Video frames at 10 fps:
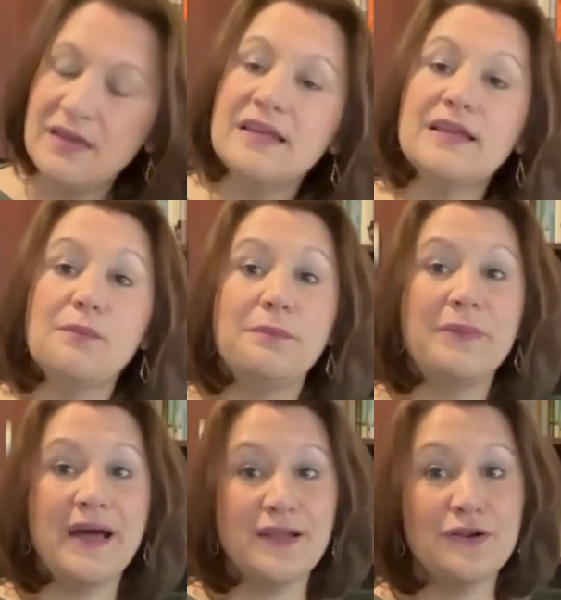Now,
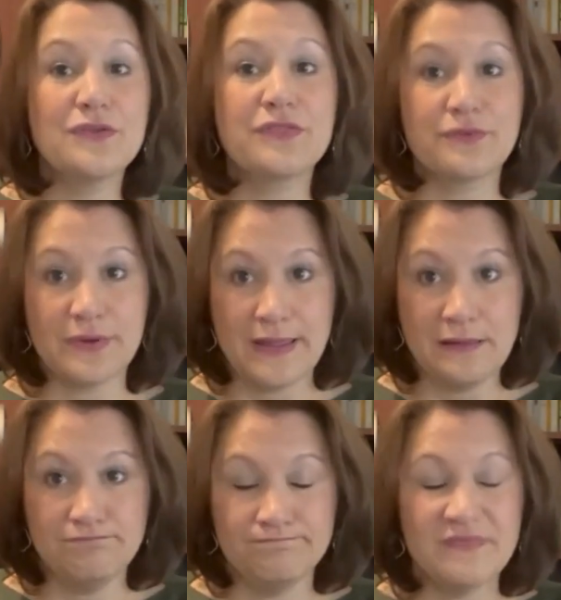buyer 3,
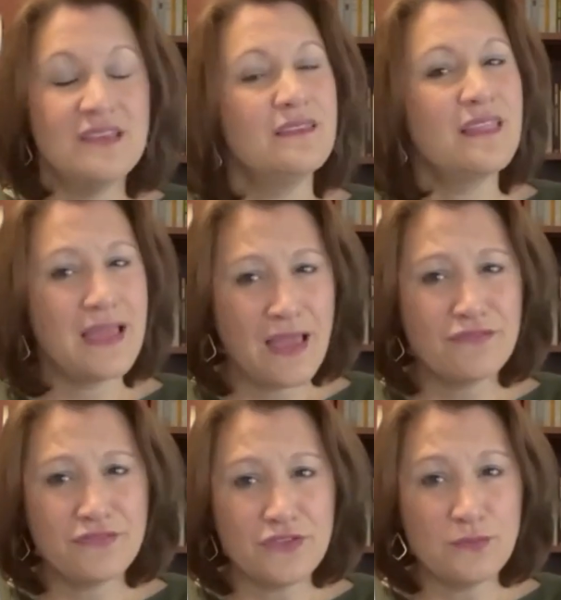they
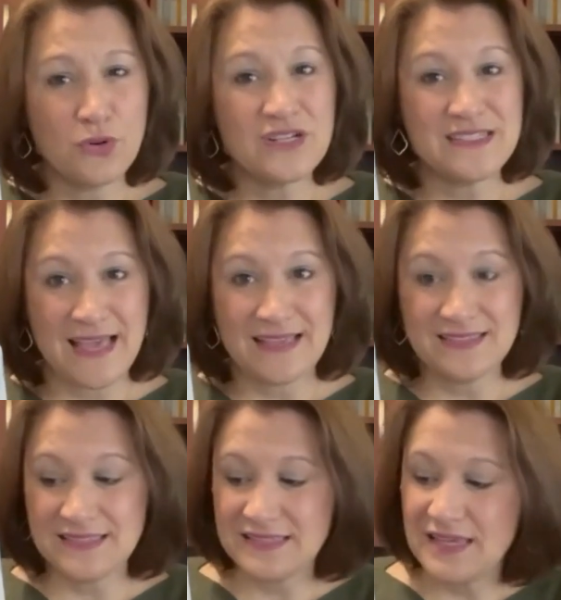have a few more
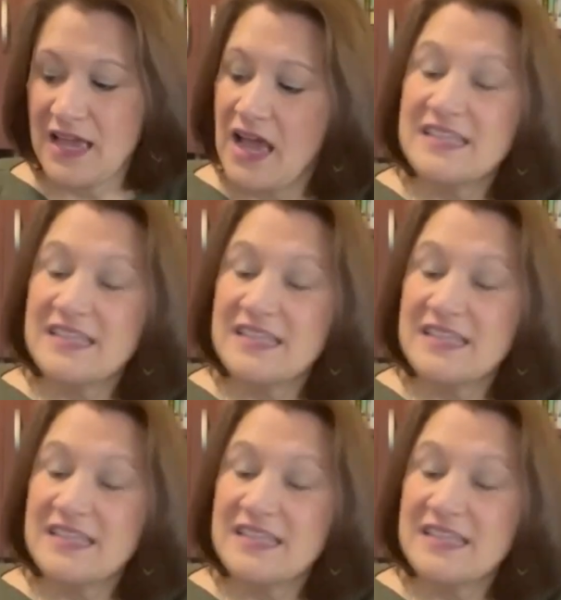debts.